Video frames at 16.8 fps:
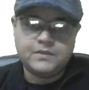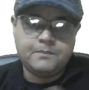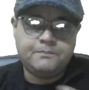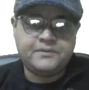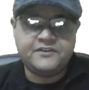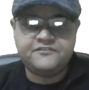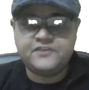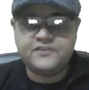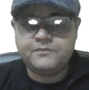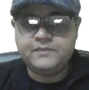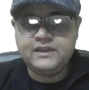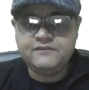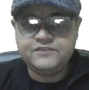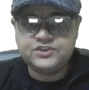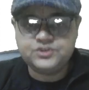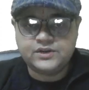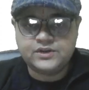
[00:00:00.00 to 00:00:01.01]
preferably
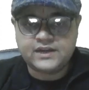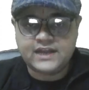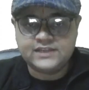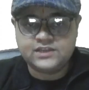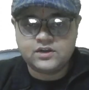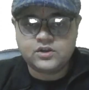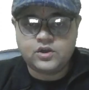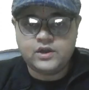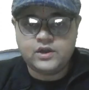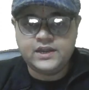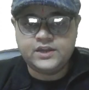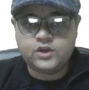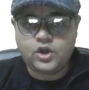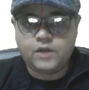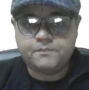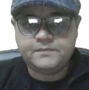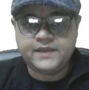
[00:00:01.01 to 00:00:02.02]
we should rather call it
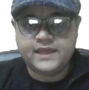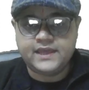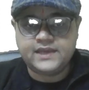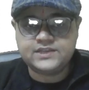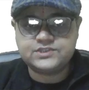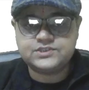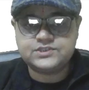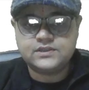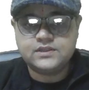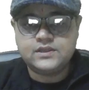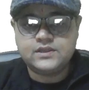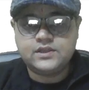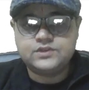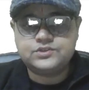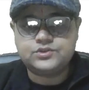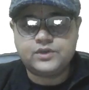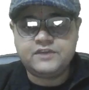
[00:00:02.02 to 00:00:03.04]
optics.
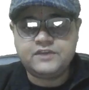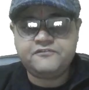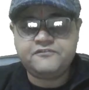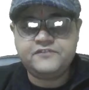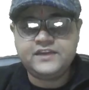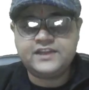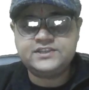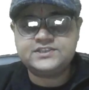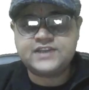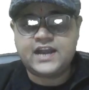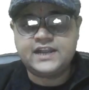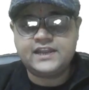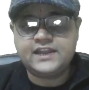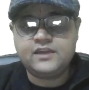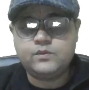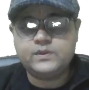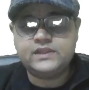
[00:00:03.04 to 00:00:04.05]
So if we are
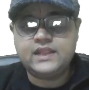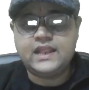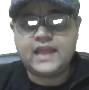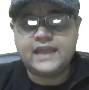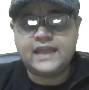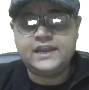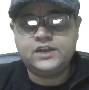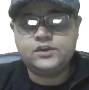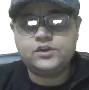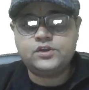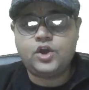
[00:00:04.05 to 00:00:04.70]
starting with light or